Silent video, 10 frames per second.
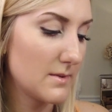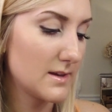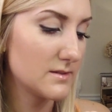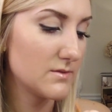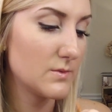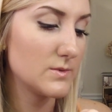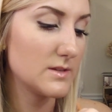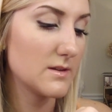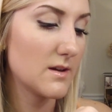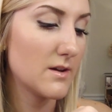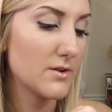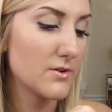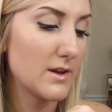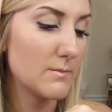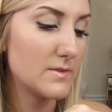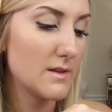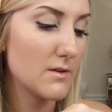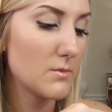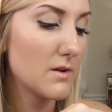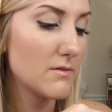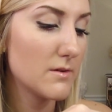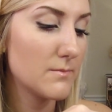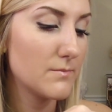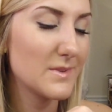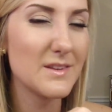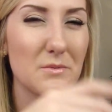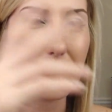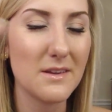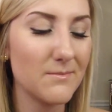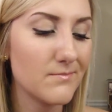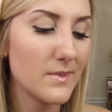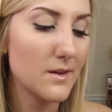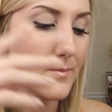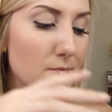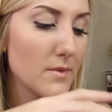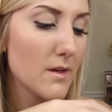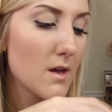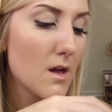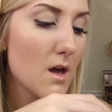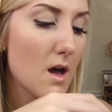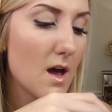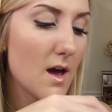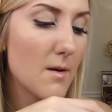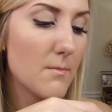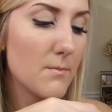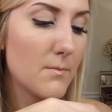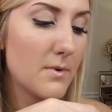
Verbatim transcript: not because of it was like a Hunger Games thing or whatever, because I don't really, you know.